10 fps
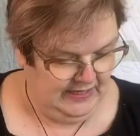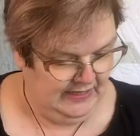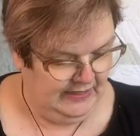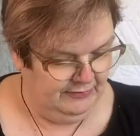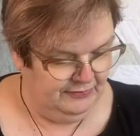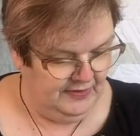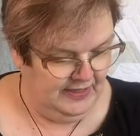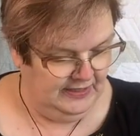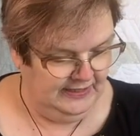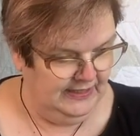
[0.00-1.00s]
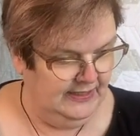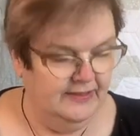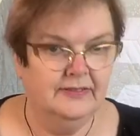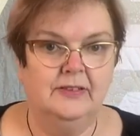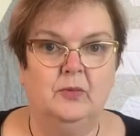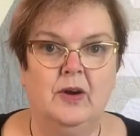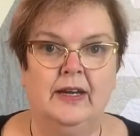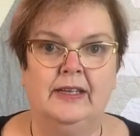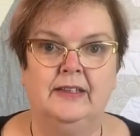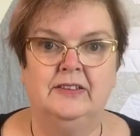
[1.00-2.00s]
And then finally,
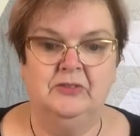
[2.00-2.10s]
Y,